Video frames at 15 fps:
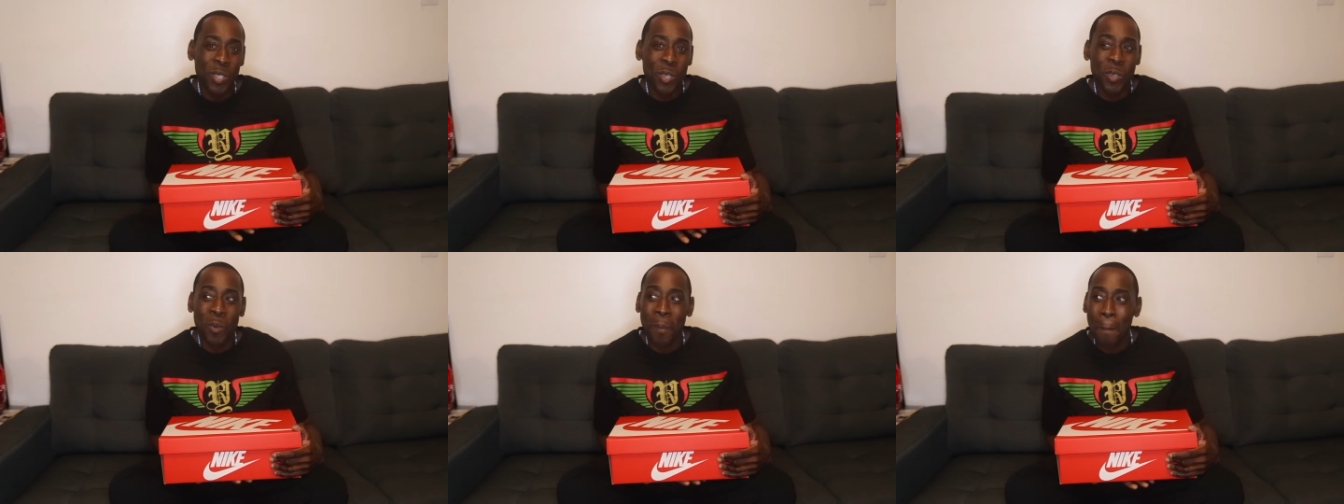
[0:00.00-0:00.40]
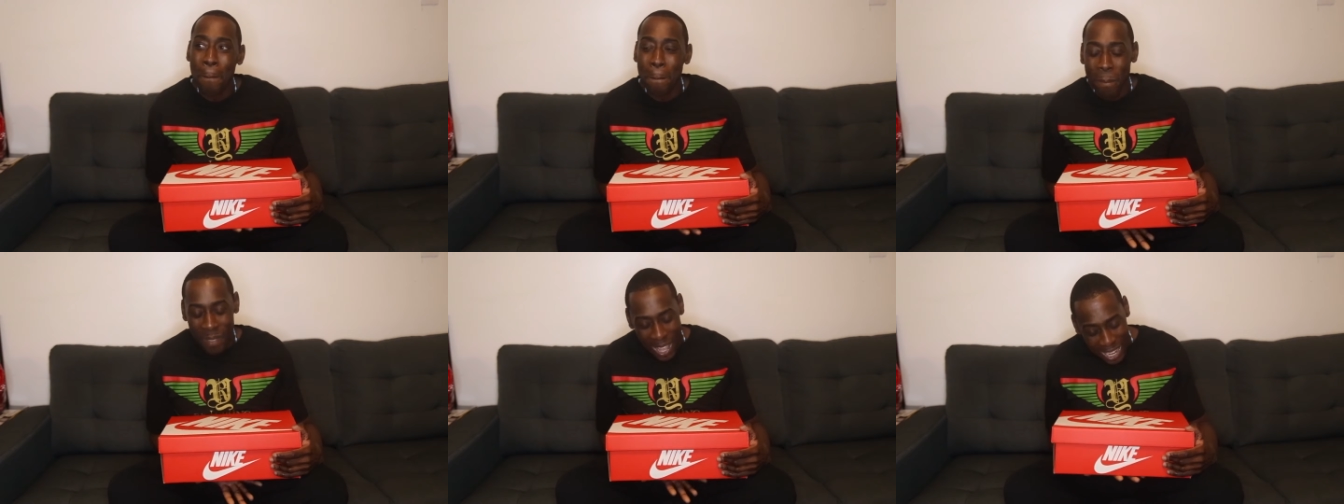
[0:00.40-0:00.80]
so
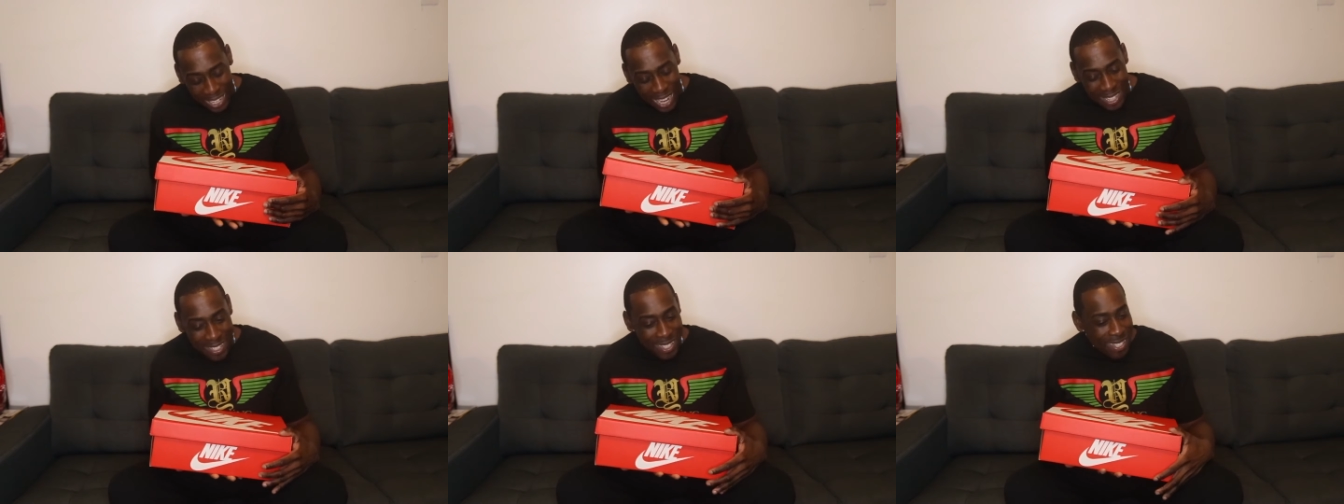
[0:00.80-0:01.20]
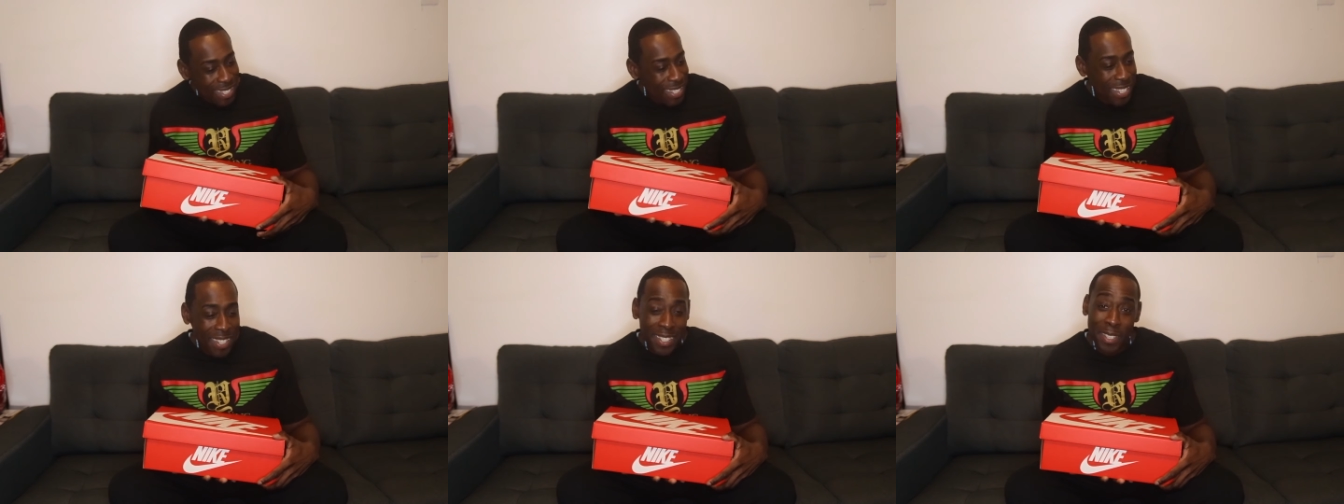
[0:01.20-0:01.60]
I got these
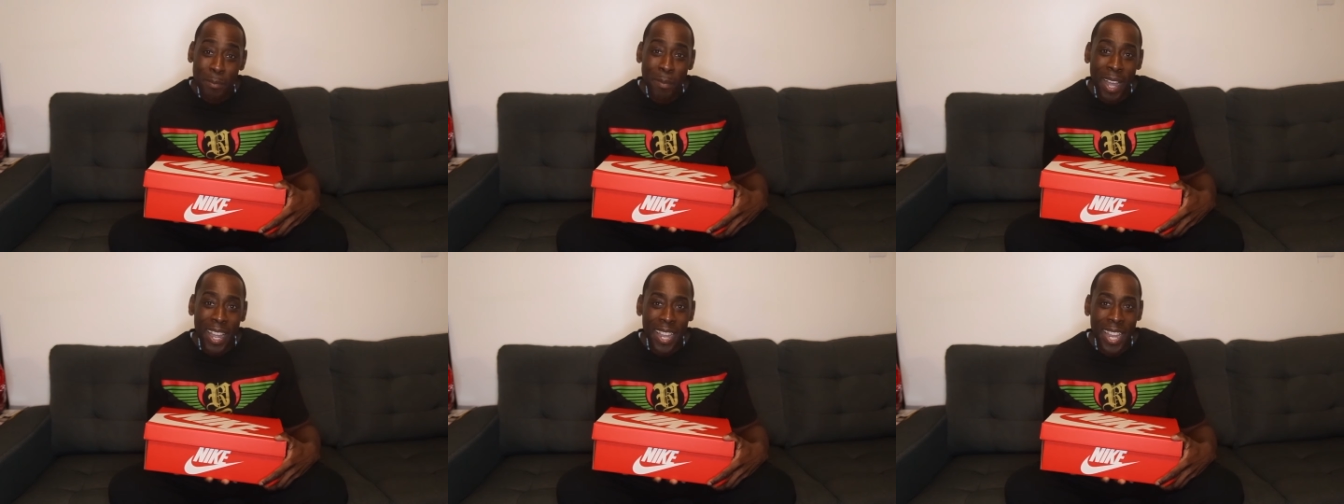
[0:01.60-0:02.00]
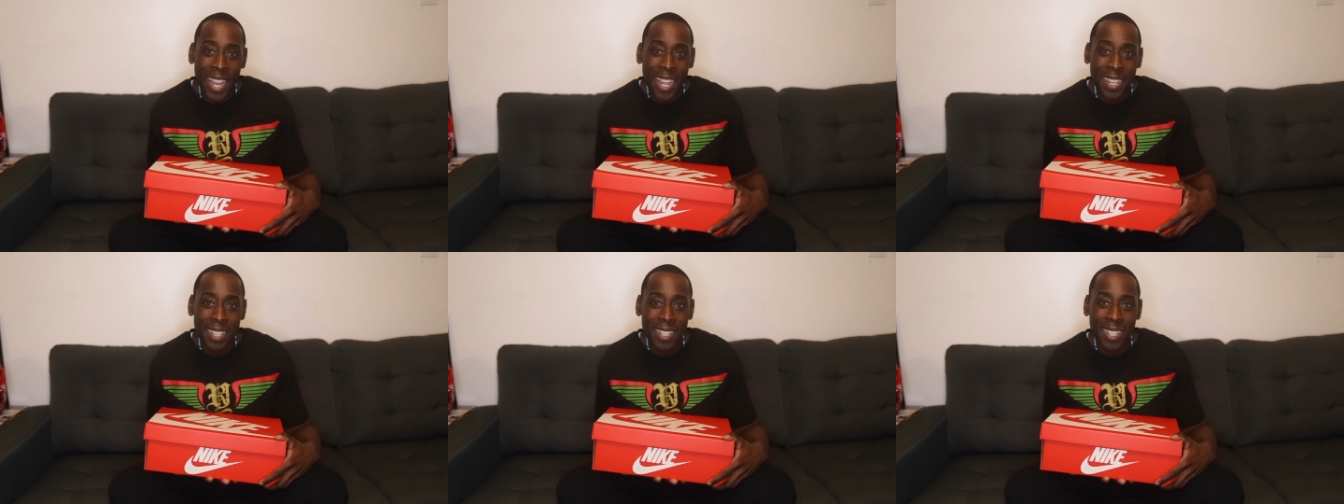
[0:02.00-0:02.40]
sneakers in my
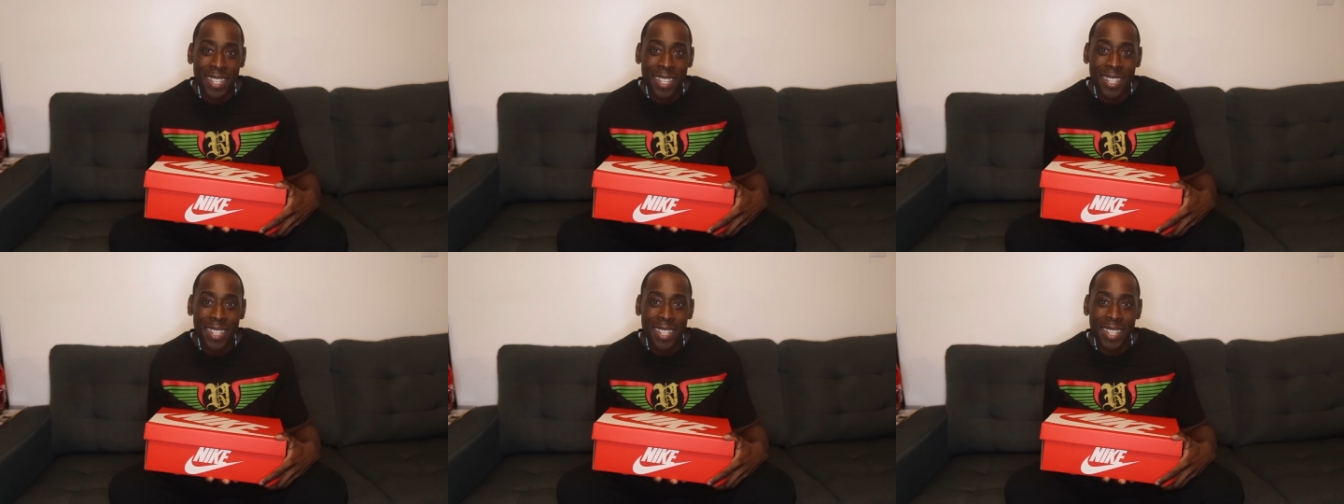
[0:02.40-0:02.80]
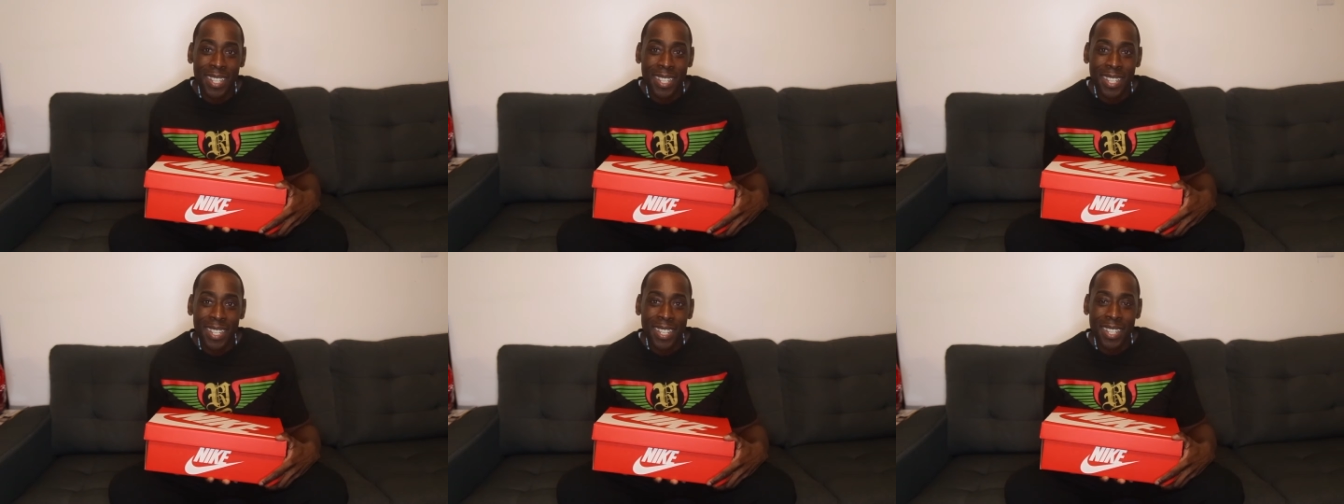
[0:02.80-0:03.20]
hand.
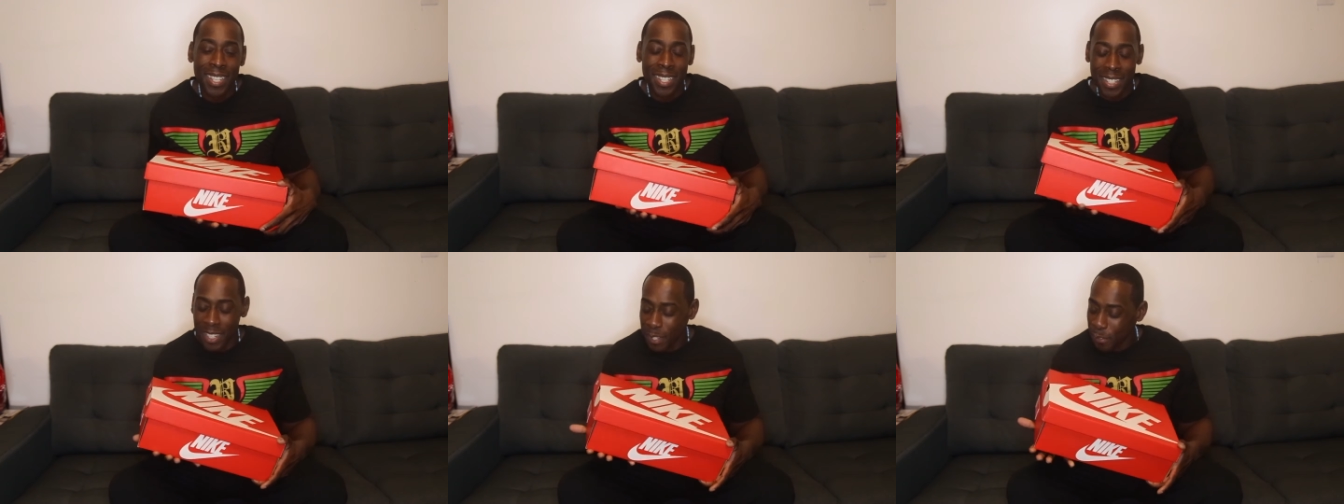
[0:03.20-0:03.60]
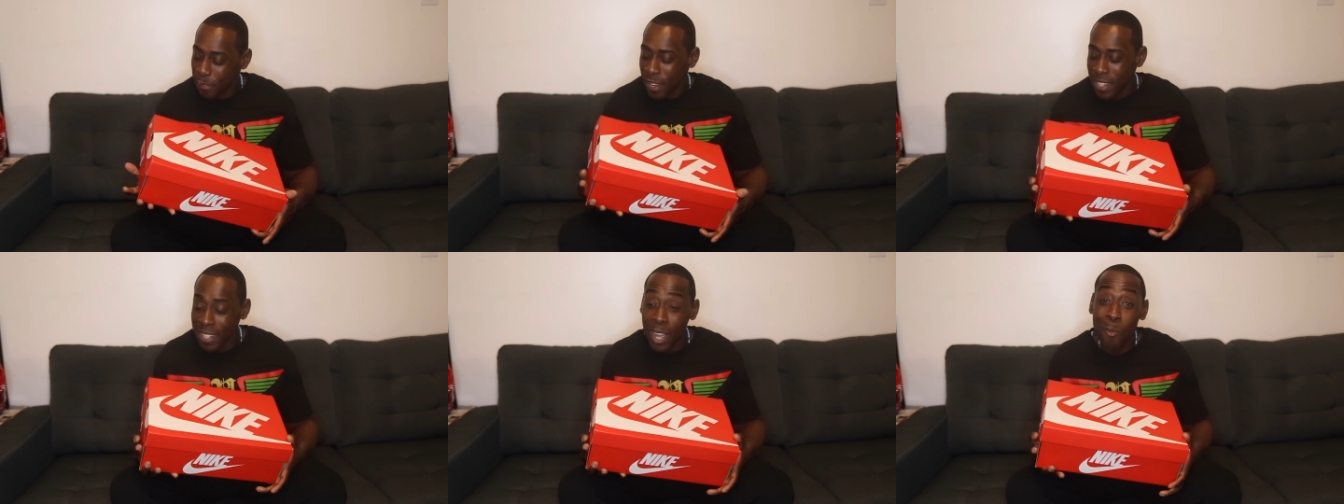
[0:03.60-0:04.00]
Let's
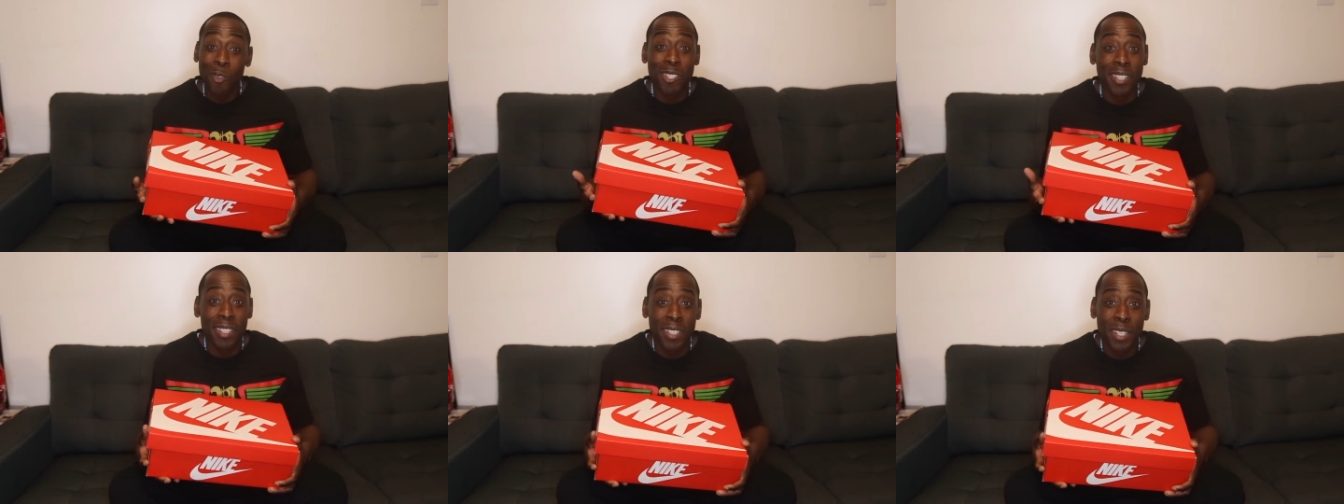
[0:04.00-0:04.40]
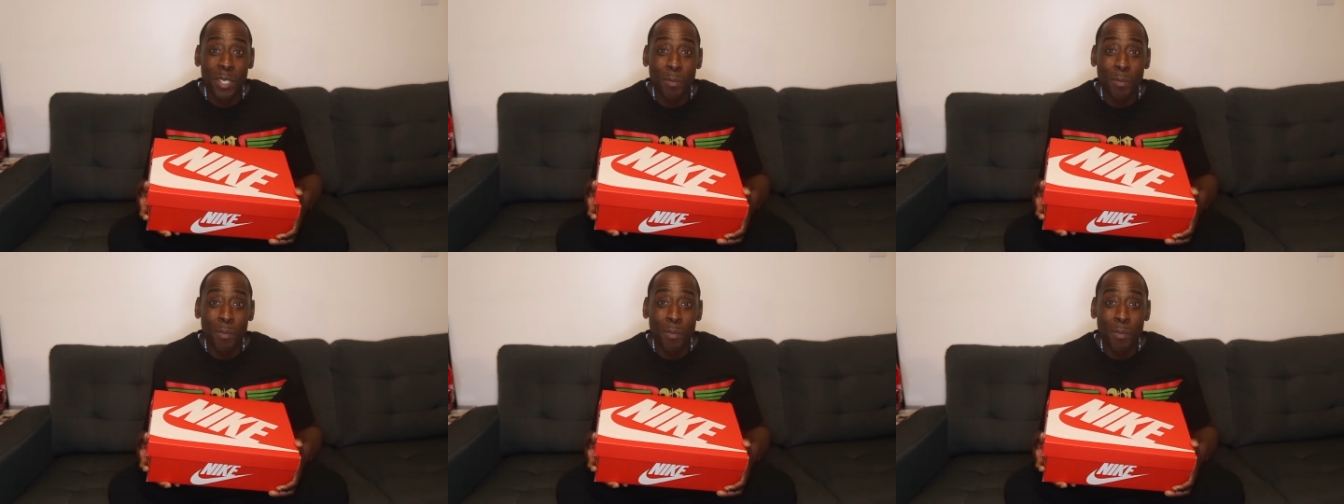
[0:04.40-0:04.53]
find out what's in